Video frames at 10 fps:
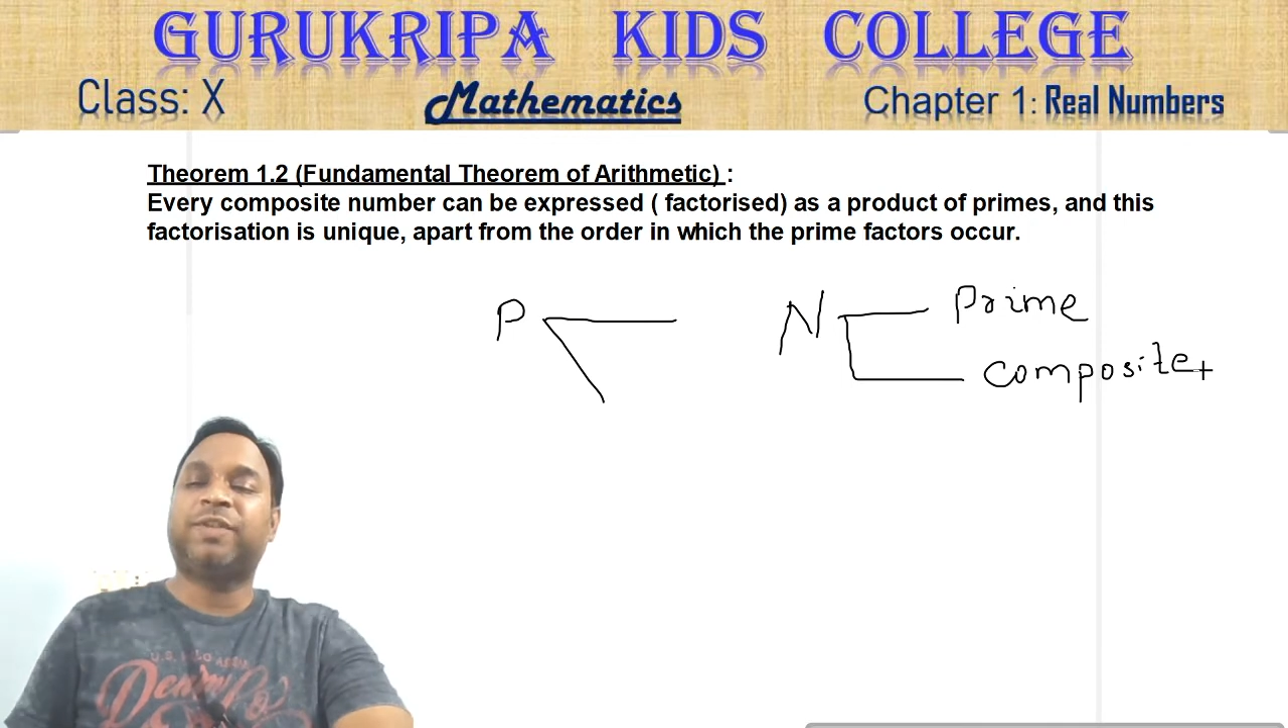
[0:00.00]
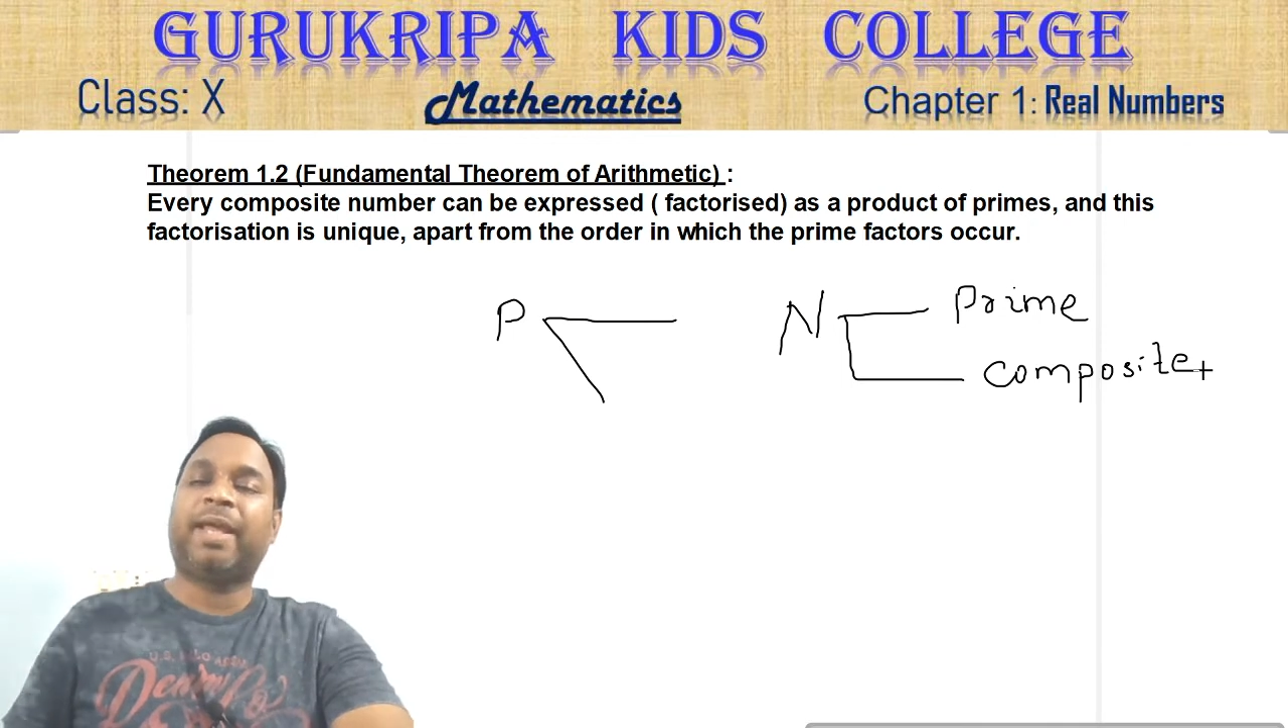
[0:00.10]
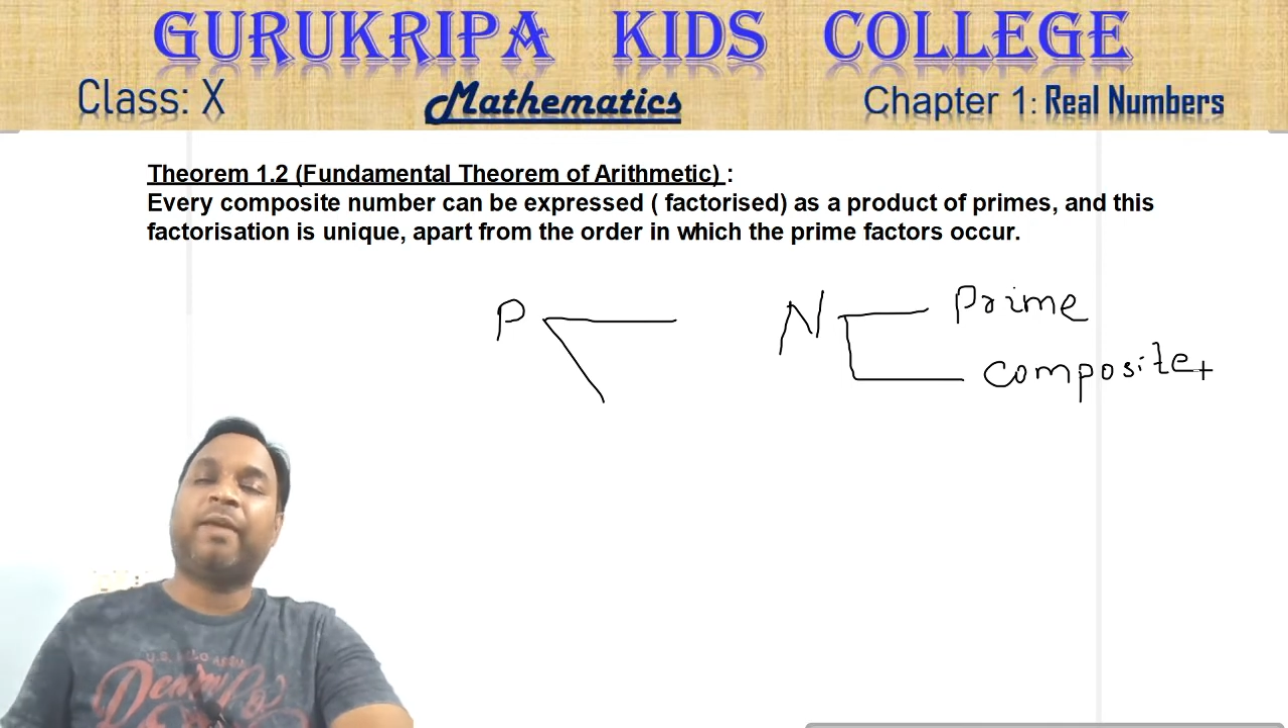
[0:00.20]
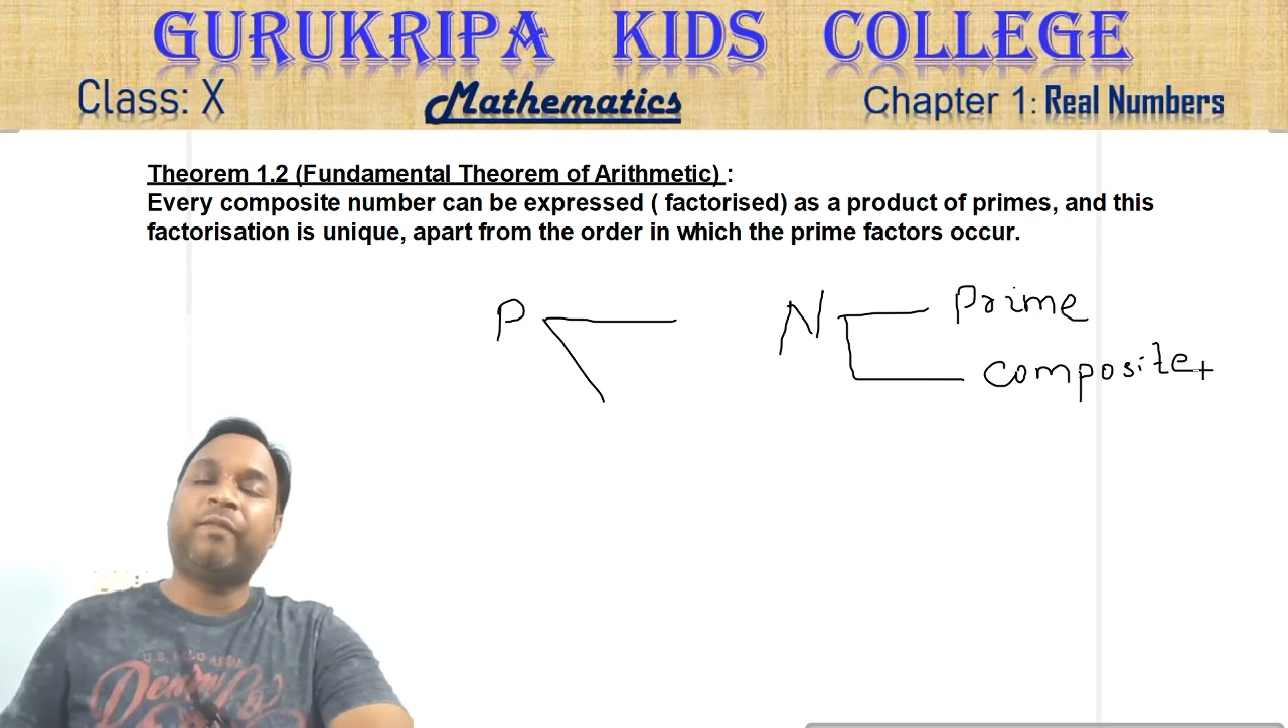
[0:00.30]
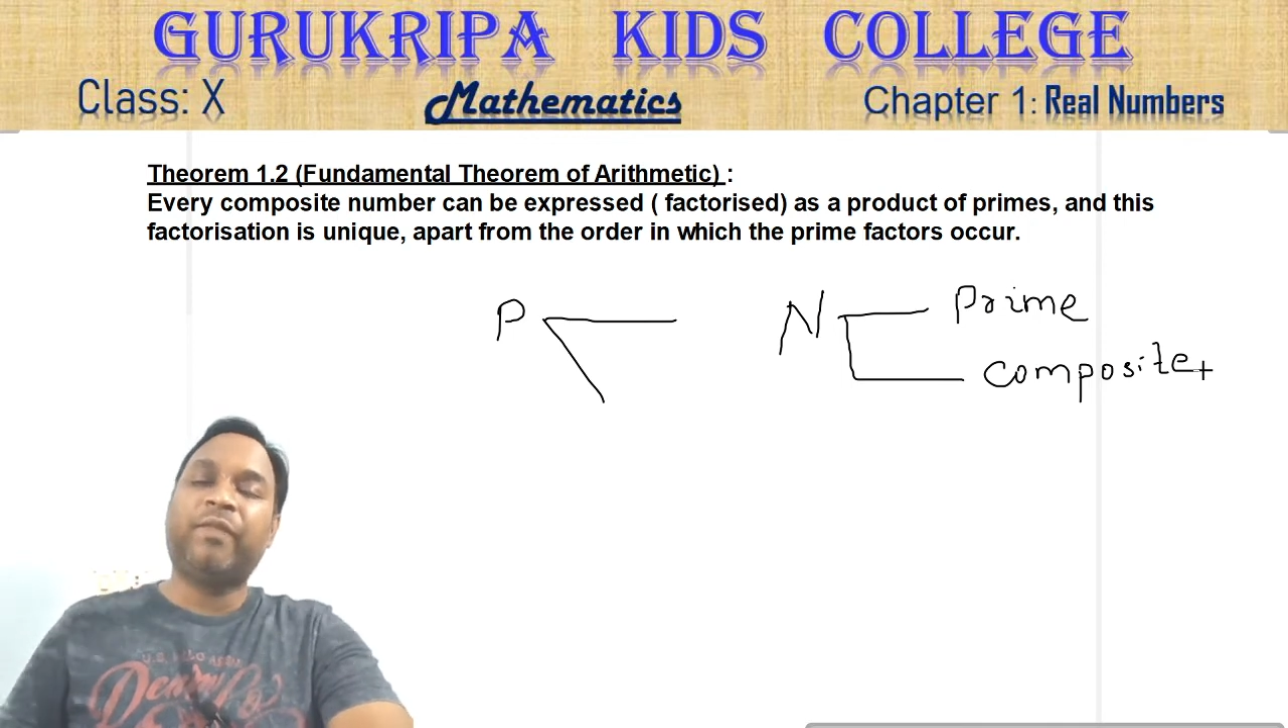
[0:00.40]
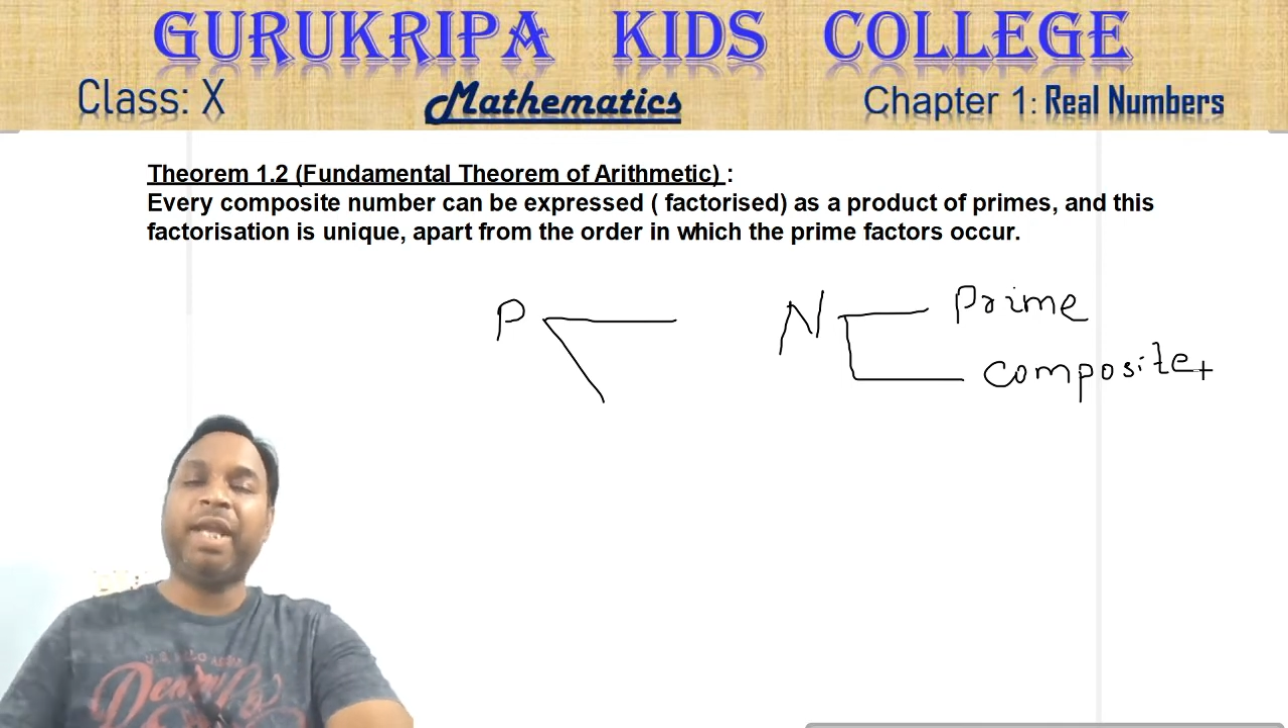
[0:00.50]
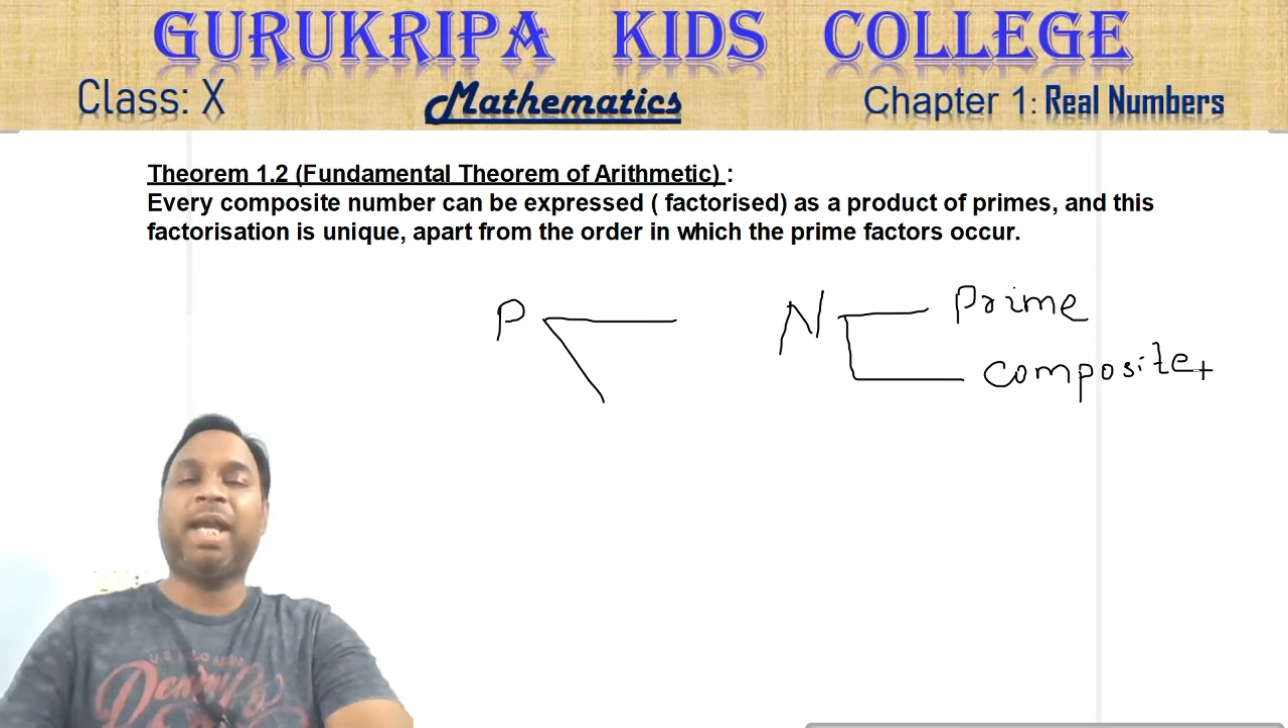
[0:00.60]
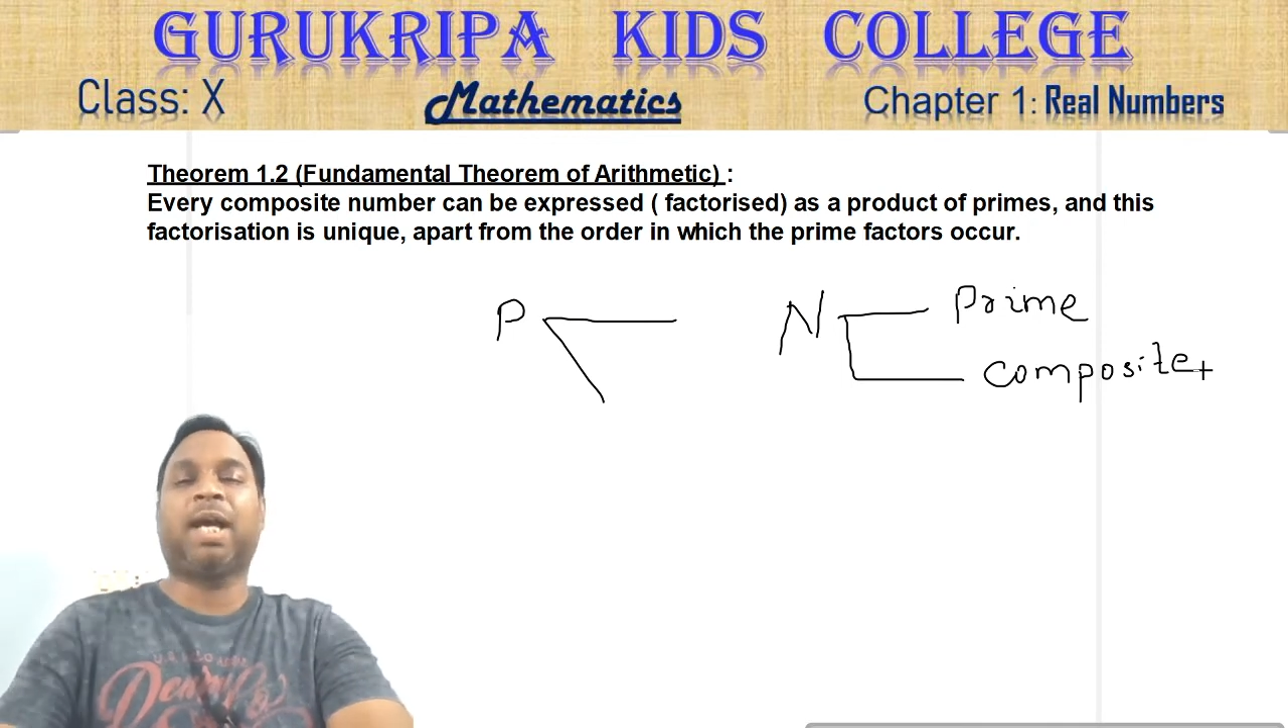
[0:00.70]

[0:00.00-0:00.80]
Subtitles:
every